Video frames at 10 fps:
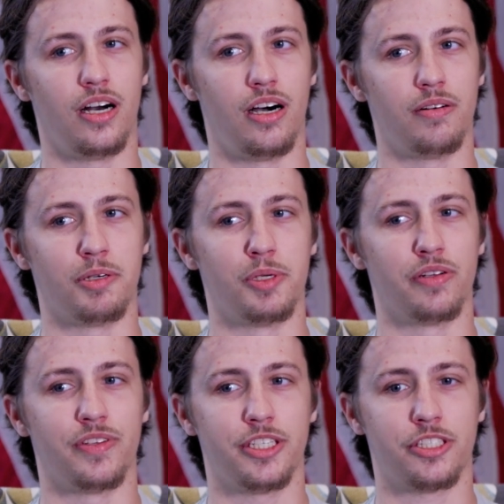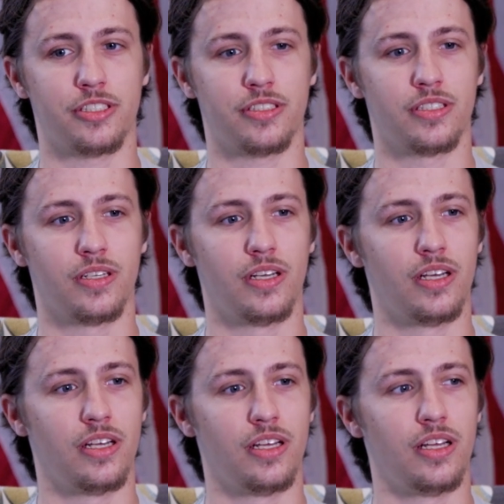My motivation,
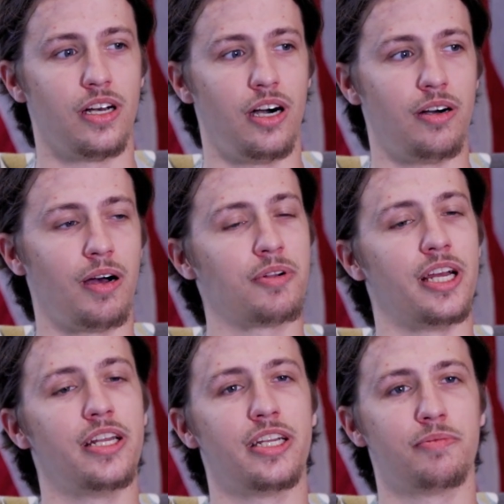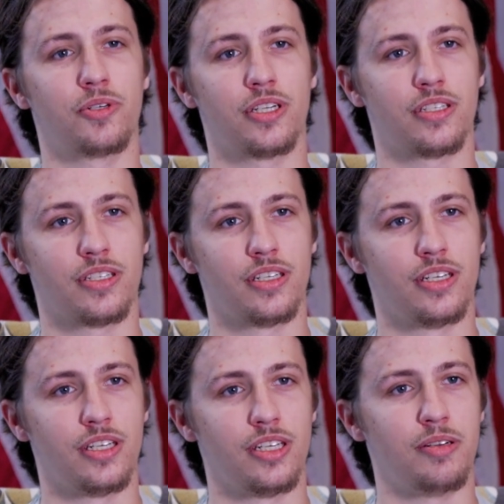I'm not in anymore,
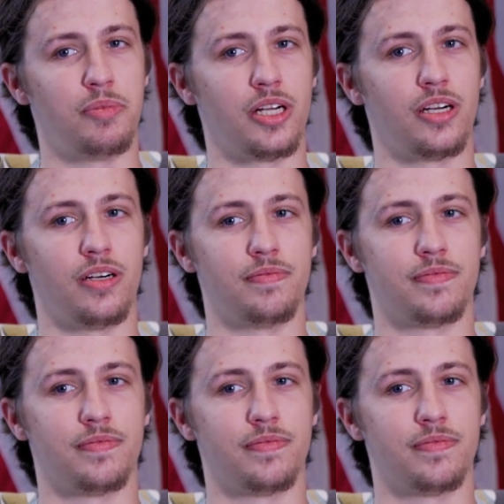but